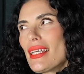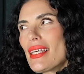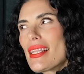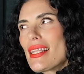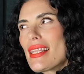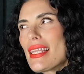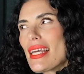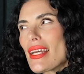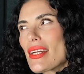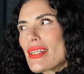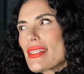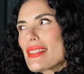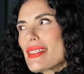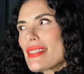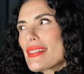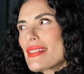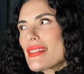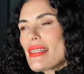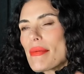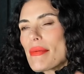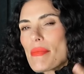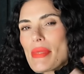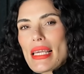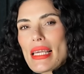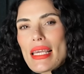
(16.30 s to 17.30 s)
There's
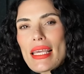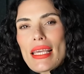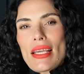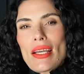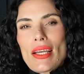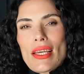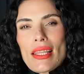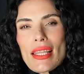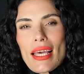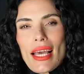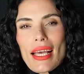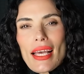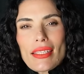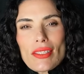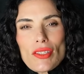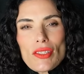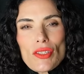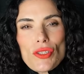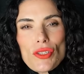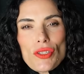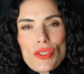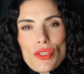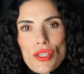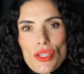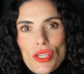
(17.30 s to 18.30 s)
something here that
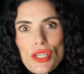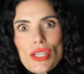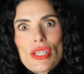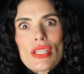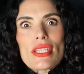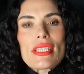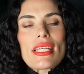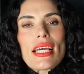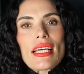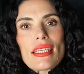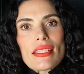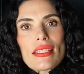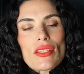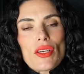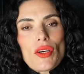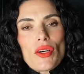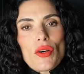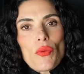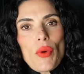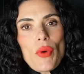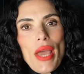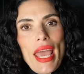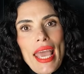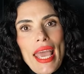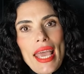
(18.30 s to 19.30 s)
stirs us
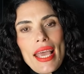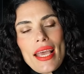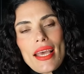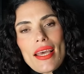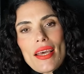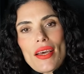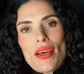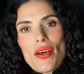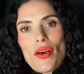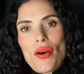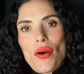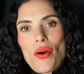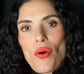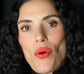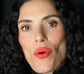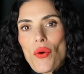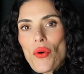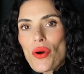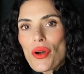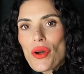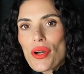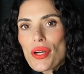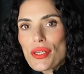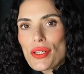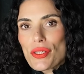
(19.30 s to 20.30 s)
awake
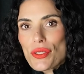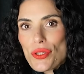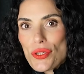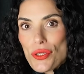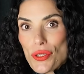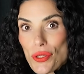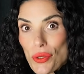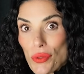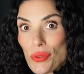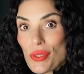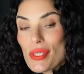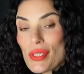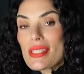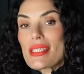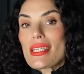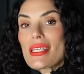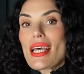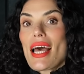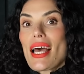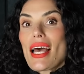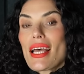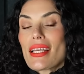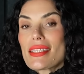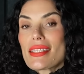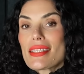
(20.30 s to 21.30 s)
or jolts
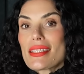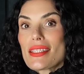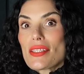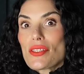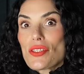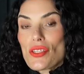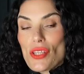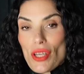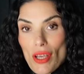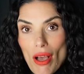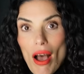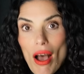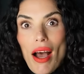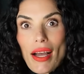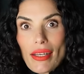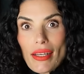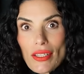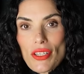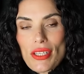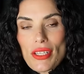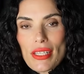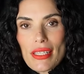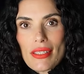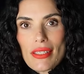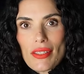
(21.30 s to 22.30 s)
us to
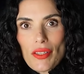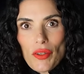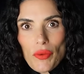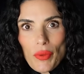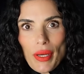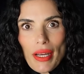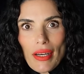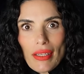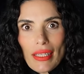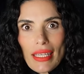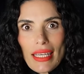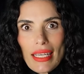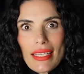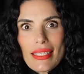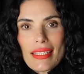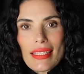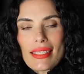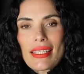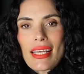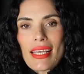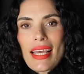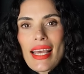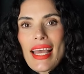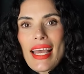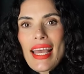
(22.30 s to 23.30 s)
conscious
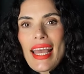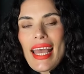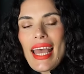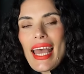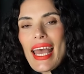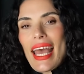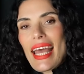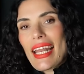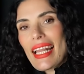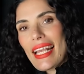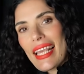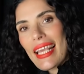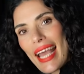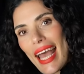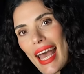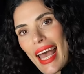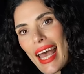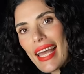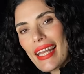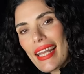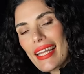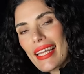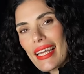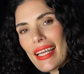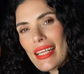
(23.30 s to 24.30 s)
awareness. And
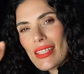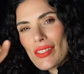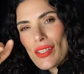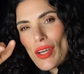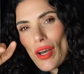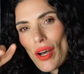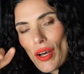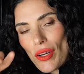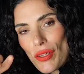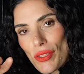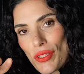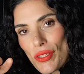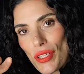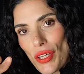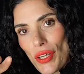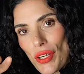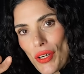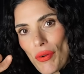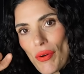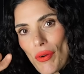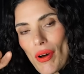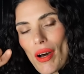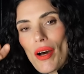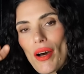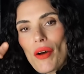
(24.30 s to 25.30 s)
again, it's
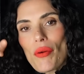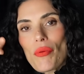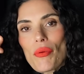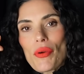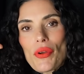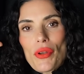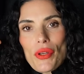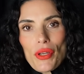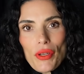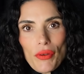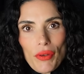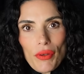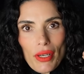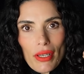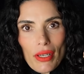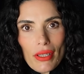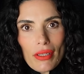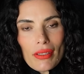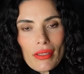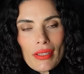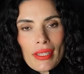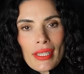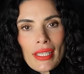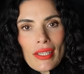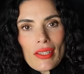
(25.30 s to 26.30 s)
also a
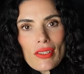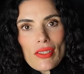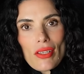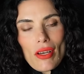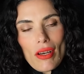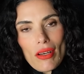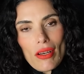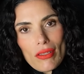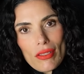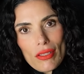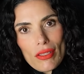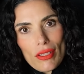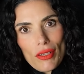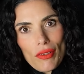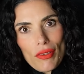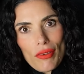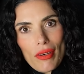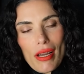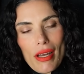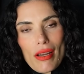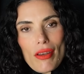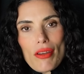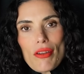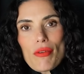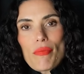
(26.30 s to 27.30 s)
renewal. There's also
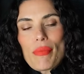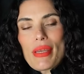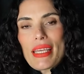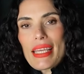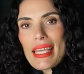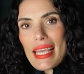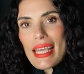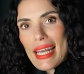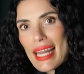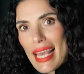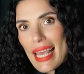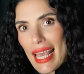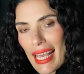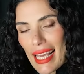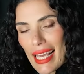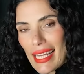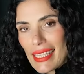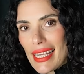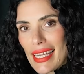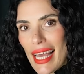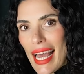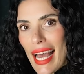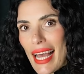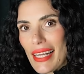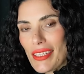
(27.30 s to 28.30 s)
a new beginning
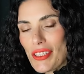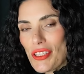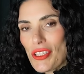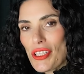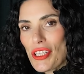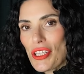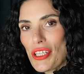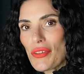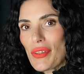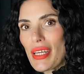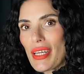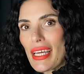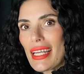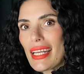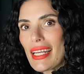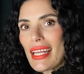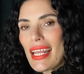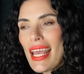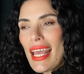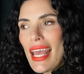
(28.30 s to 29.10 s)
attached to it